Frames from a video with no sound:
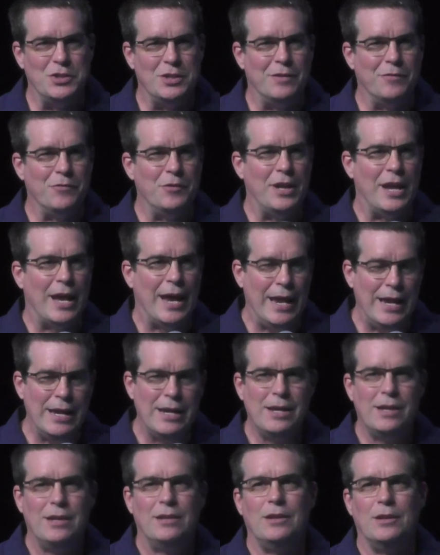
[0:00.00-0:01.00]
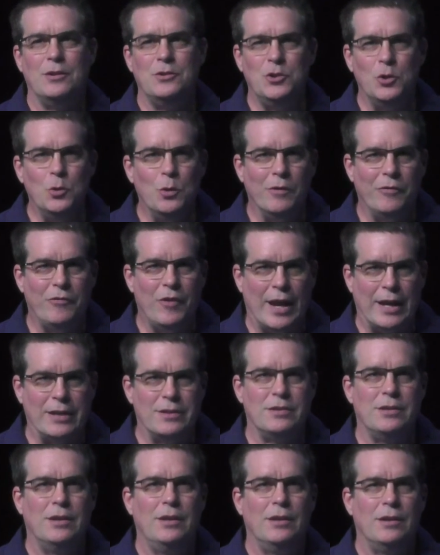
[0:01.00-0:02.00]
every day that do
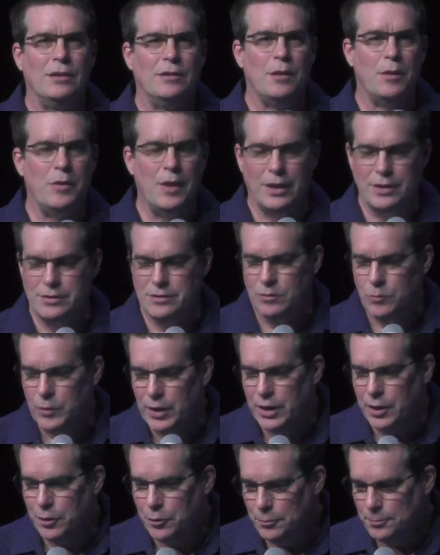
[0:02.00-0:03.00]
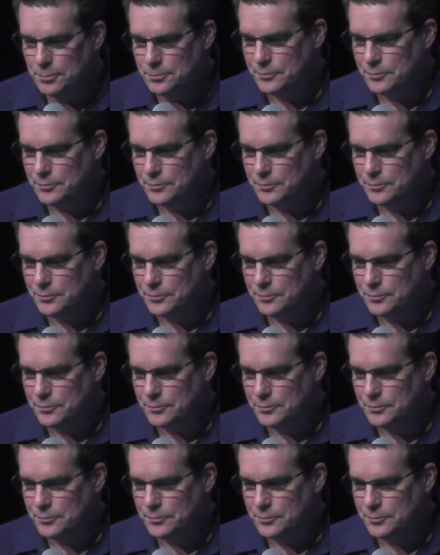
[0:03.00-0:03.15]
affect the things that we do.